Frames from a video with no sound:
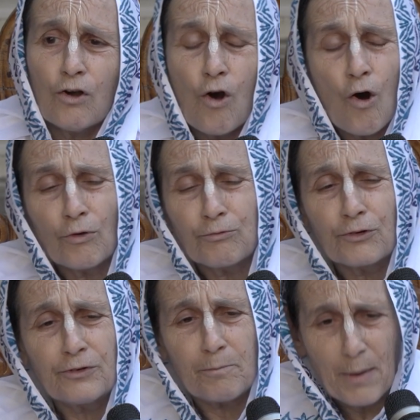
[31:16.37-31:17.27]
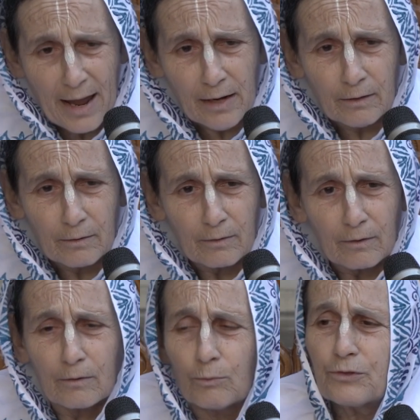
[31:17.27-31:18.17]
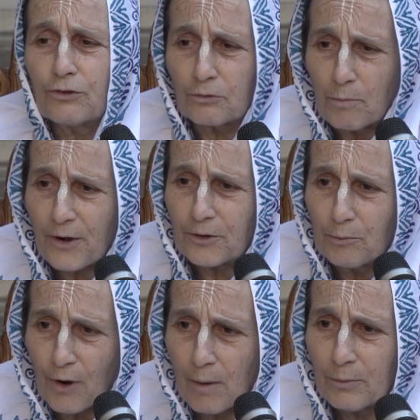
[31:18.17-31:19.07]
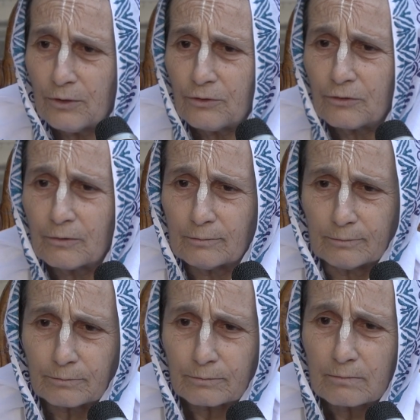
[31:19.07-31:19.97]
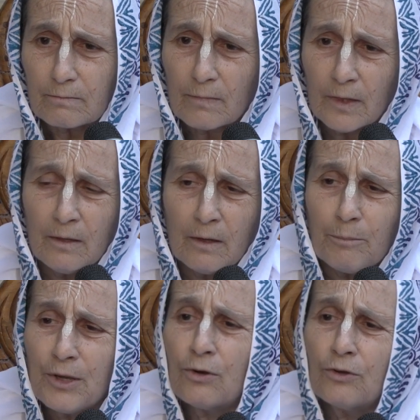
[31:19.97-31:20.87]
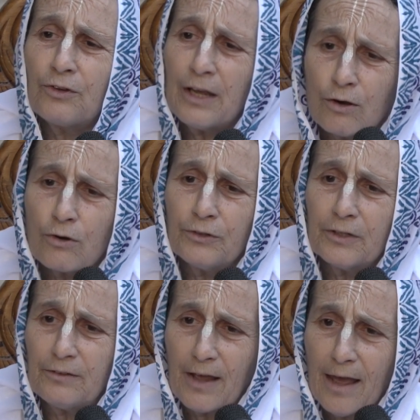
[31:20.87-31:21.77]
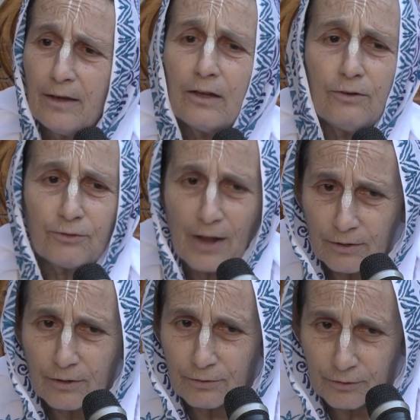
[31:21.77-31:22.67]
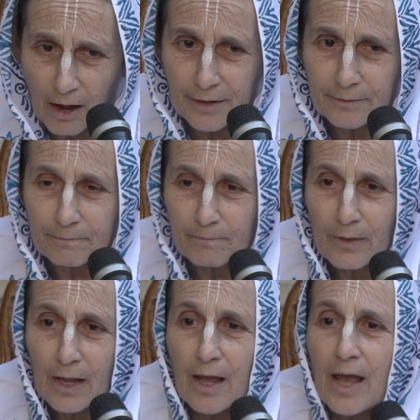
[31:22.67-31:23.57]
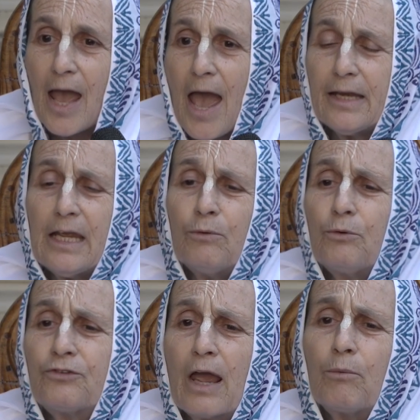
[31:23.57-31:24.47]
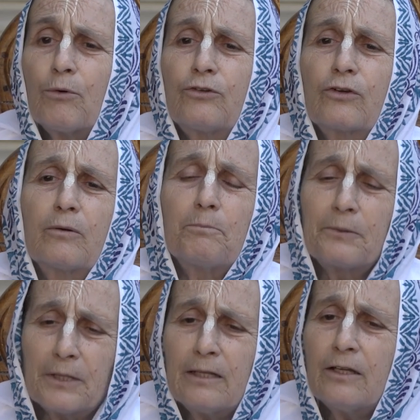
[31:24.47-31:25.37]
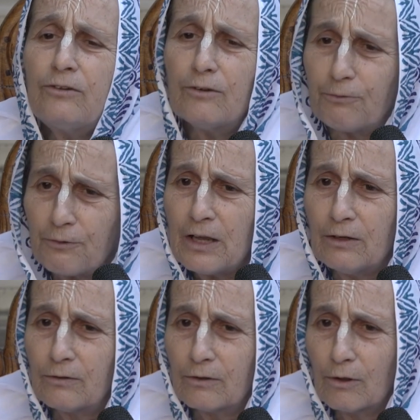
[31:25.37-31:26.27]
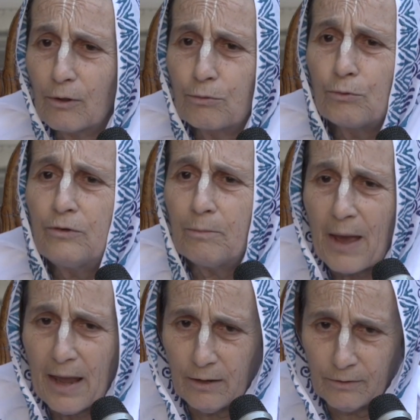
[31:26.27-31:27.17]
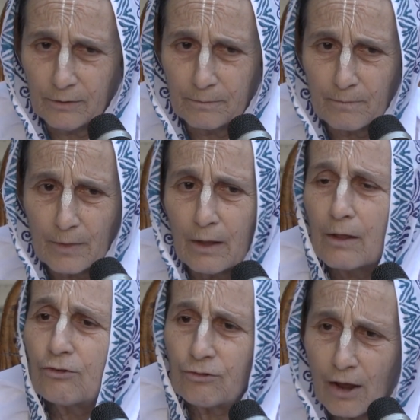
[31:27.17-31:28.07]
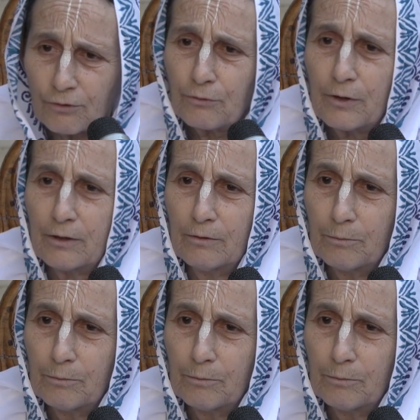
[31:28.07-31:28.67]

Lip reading: called for debate with the smarter Brahmins, because he couldn't attend, he sent his son, and he was able to completely defeat, through debate, Shastric